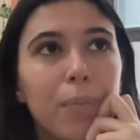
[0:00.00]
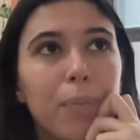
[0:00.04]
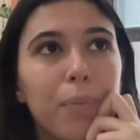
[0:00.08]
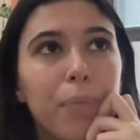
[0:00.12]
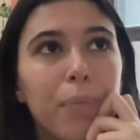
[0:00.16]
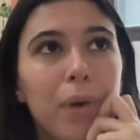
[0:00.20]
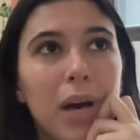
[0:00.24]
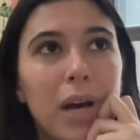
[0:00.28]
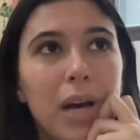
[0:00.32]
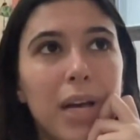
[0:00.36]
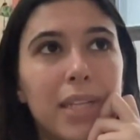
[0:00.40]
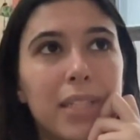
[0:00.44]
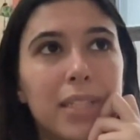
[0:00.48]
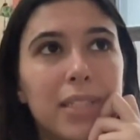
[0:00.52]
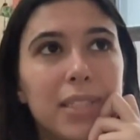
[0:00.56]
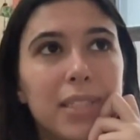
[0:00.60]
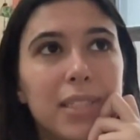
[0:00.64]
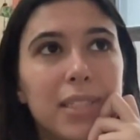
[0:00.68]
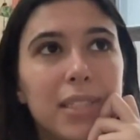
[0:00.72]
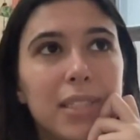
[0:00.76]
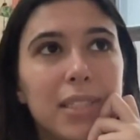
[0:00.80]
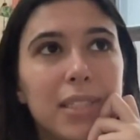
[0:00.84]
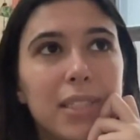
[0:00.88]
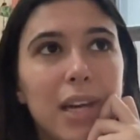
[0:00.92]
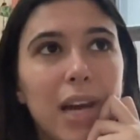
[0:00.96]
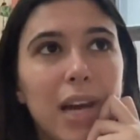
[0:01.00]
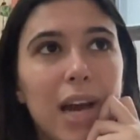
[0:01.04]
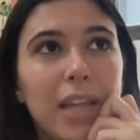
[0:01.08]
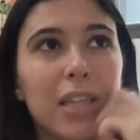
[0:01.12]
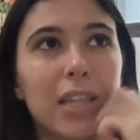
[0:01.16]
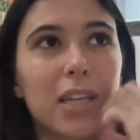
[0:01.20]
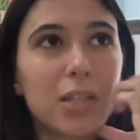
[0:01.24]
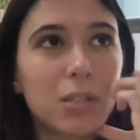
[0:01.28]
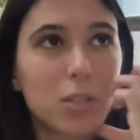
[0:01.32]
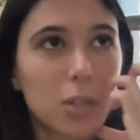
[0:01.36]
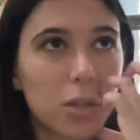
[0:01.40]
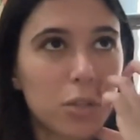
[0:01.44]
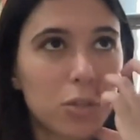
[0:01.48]
But I
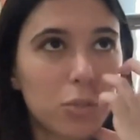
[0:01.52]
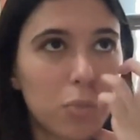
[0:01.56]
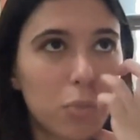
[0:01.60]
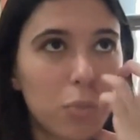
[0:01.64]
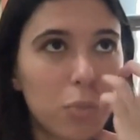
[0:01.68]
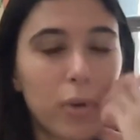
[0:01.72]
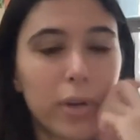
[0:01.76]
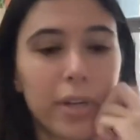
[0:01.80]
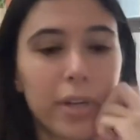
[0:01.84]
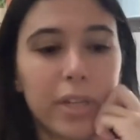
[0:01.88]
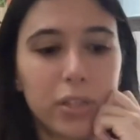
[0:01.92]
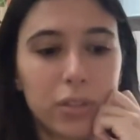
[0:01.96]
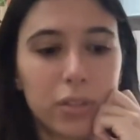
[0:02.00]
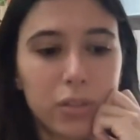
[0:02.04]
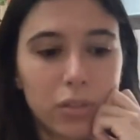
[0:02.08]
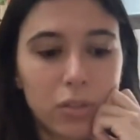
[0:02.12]
think it's also important